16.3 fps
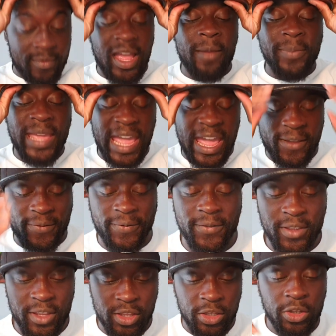I'm
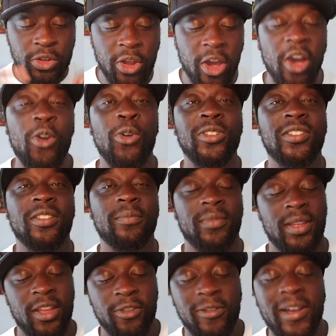Calf. You lot are awesome.
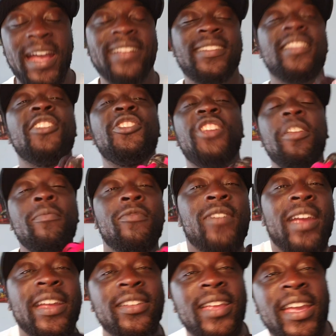Right, so the Gym
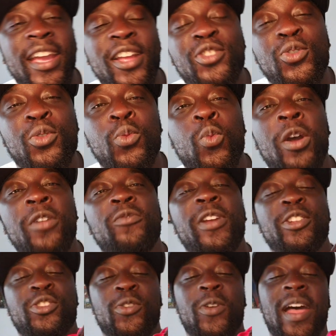Red Air Jordan 1
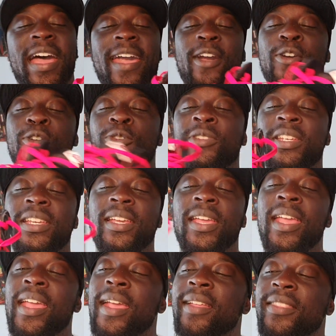Retro High
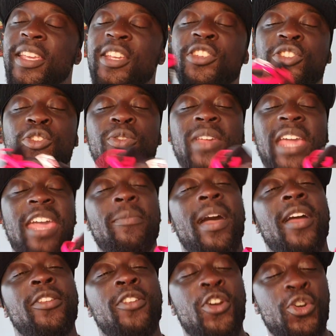OG. This shoe came
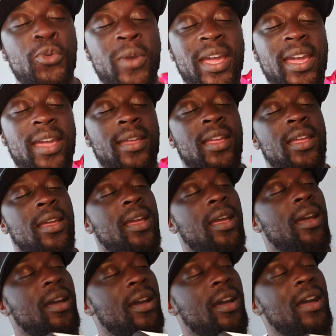out of nowhere.
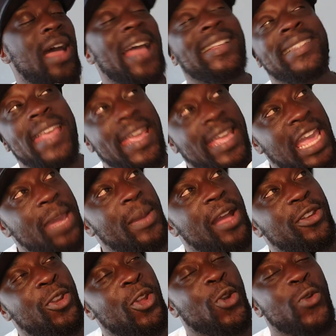I say it came
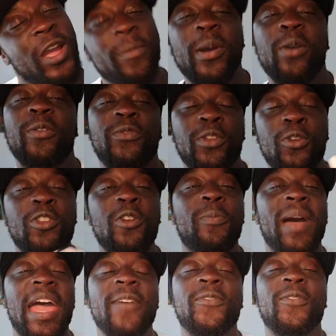out of nowhere, but we've known
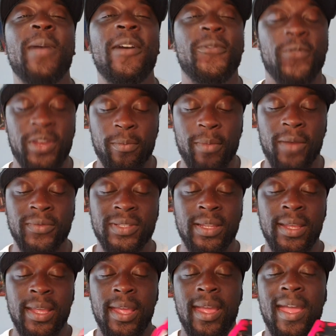about it for about 3 months.
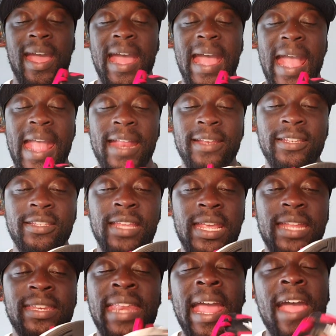And
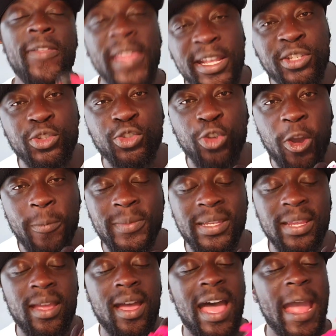now that it's
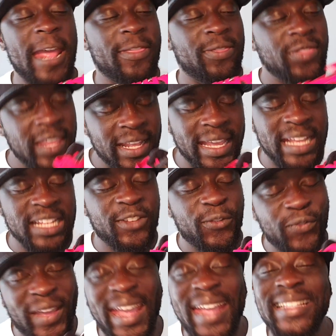dropped, I think it's
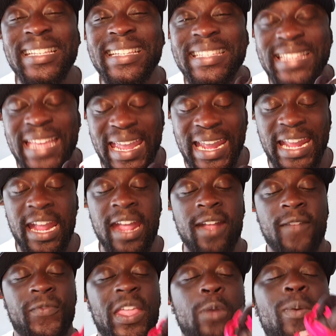fair to say
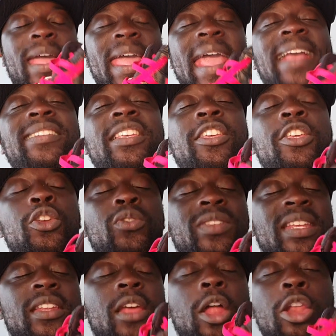they were
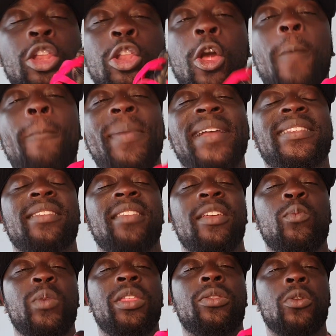executed a lot better
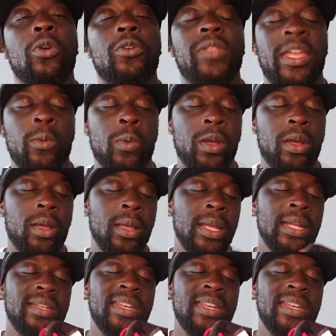than we thought they were.